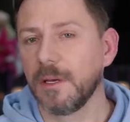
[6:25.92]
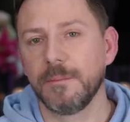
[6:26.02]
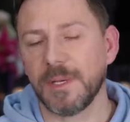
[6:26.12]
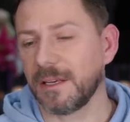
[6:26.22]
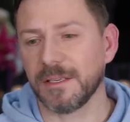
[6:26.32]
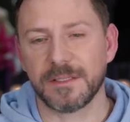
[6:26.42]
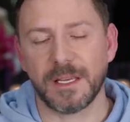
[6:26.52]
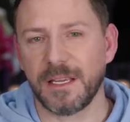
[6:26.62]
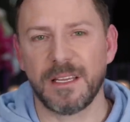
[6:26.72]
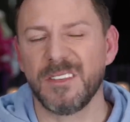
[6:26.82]
because
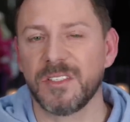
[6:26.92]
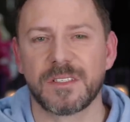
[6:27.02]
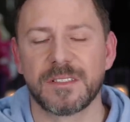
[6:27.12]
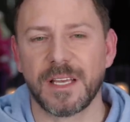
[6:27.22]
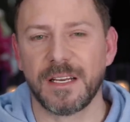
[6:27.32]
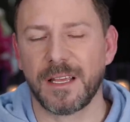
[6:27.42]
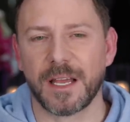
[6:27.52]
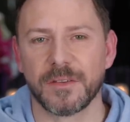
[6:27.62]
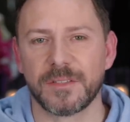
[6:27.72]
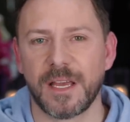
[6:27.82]
he just said he
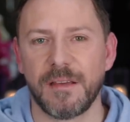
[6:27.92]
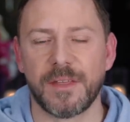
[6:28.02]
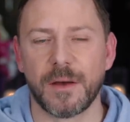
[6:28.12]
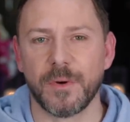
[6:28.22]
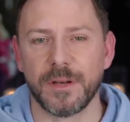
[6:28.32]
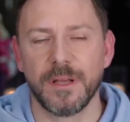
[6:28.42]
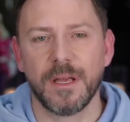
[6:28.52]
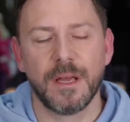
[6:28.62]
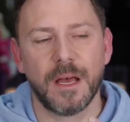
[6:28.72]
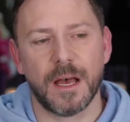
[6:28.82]
cannot save that one.
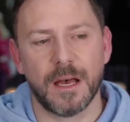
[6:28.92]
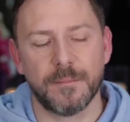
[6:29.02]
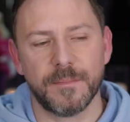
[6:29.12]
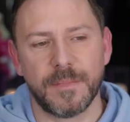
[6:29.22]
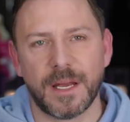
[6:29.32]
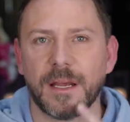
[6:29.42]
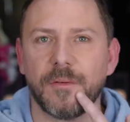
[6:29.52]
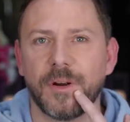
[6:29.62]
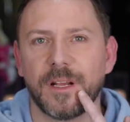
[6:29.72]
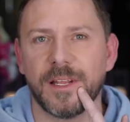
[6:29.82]
Um, and
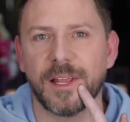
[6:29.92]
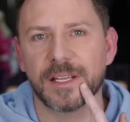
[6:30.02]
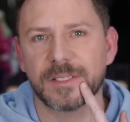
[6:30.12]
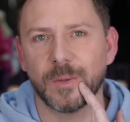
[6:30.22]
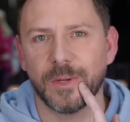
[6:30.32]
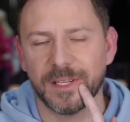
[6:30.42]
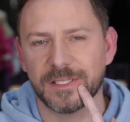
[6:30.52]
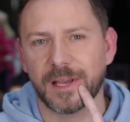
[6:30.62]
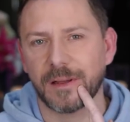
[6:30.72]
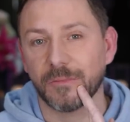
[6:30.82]
ironically, that's the one
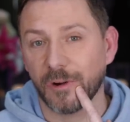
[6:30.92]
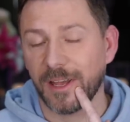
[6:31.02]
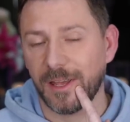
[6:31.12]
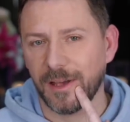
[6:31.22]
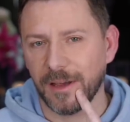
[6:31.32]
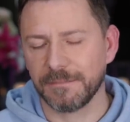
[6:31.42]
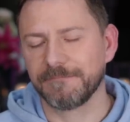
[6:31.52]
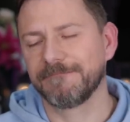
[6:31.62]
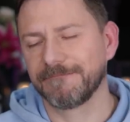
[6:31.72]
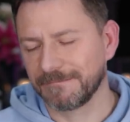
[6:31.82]
that's like right here,
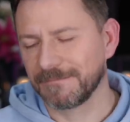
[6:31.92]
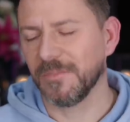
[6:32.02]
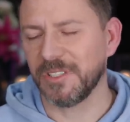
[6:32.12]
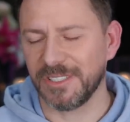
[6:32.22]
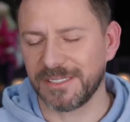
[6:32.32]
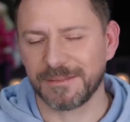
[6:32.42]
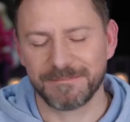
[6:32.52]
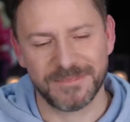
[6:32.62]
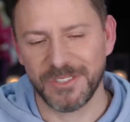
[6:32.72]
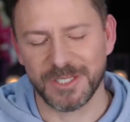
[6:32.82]
which is
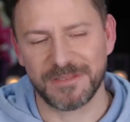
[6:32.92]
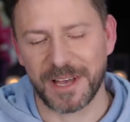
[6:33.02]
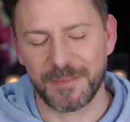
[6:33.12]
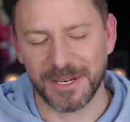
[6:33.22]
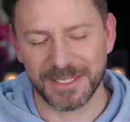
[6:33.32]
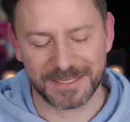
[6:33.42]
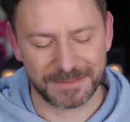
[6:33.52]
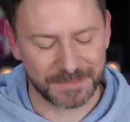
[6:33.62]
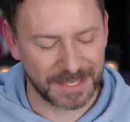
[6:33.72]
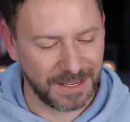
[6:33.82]
just
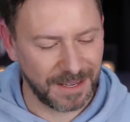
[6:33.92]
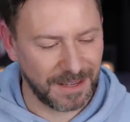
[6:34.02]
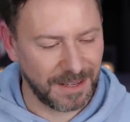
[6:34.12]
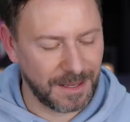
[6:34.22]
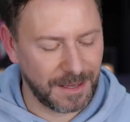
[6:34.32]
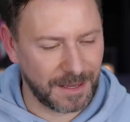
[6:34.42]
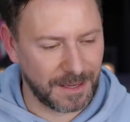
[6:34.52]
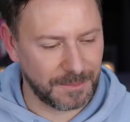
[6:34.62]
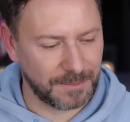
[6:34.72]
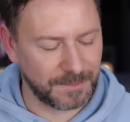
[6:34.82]
fabulous.
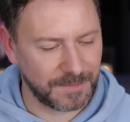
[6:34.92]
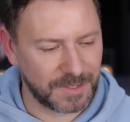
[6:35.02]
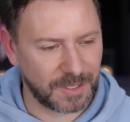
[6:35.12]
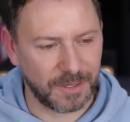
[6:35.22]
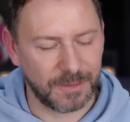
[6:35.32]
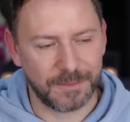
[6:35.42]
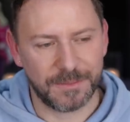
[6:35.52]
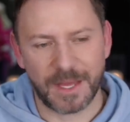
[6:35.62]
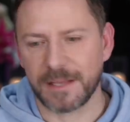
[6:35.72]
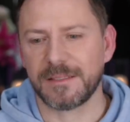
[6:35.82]
Um, so
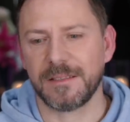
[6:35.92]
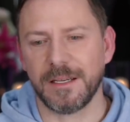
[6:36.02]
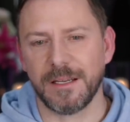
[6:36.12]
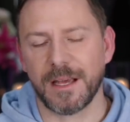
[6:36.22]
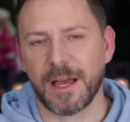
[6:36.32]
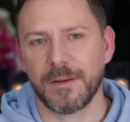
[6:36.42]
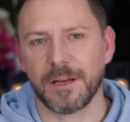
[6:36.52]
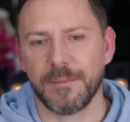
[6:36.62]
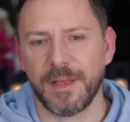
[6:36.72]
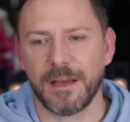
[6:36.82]
that's the
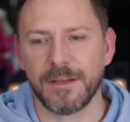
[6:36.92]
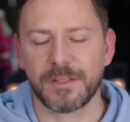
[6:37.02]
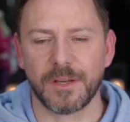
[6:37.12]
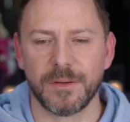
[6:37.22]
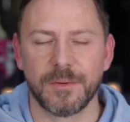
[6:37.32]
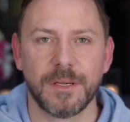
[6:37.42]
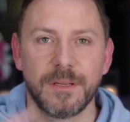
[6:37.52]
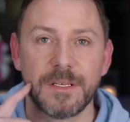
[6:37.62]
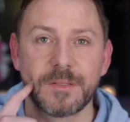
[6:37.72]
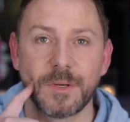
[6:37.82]
outcome there. So
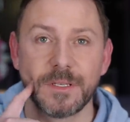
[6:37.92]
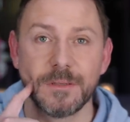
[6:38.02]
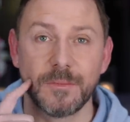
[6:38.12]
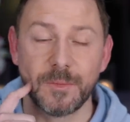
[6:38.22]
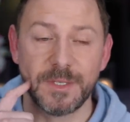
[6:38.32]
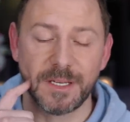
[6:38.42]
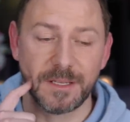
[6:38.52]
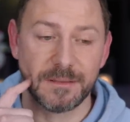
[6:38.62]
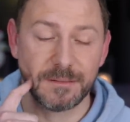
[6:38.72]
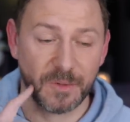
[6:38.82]
this one will be
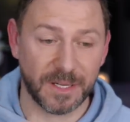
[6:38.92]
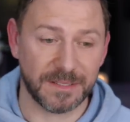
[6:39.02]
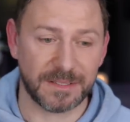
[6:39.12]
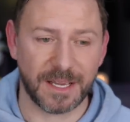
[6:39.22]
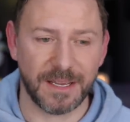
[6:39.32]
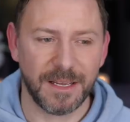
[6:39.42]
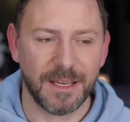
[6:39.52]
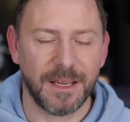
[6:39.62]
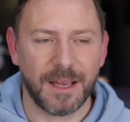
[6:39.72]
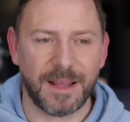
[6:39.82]
done Wednesday.
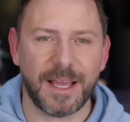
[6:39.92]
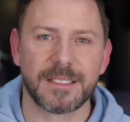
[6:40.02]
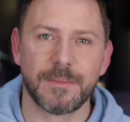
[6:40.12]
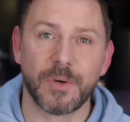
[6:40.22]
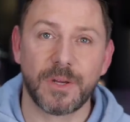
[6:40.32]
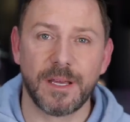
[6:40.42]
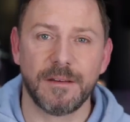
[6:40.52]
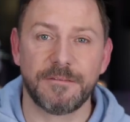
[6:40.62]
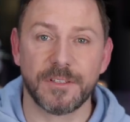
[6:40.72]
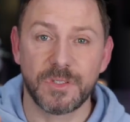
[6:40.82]
And I had to book
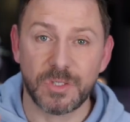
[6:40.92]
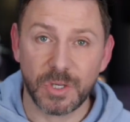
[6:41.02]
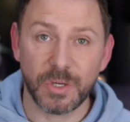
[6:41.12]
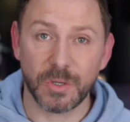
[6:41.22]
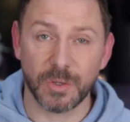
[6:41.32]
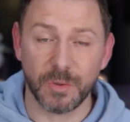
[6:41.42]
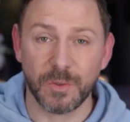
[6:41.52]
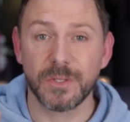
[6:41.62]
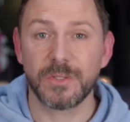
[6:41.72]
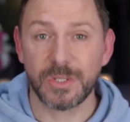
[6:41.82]
in for two
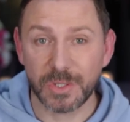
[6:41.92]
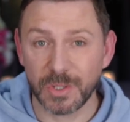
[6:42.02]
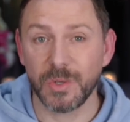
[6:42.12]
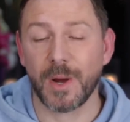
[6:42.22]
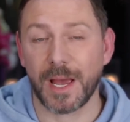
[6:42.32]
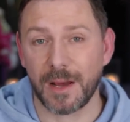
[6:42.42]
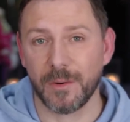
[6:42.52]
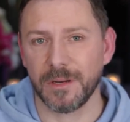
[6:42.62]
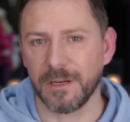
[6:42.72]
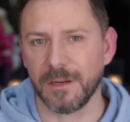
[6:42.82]
two
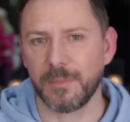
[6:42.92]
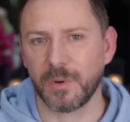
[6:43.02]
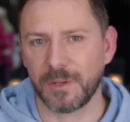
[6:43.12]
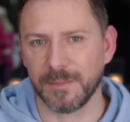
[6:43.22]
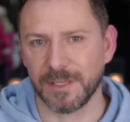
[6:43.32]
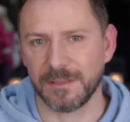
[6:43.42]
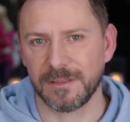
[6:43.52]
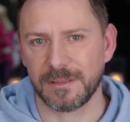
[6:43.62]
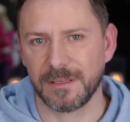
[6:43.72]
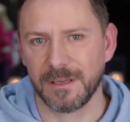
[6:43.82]
hour
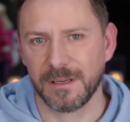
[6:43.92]
appointments.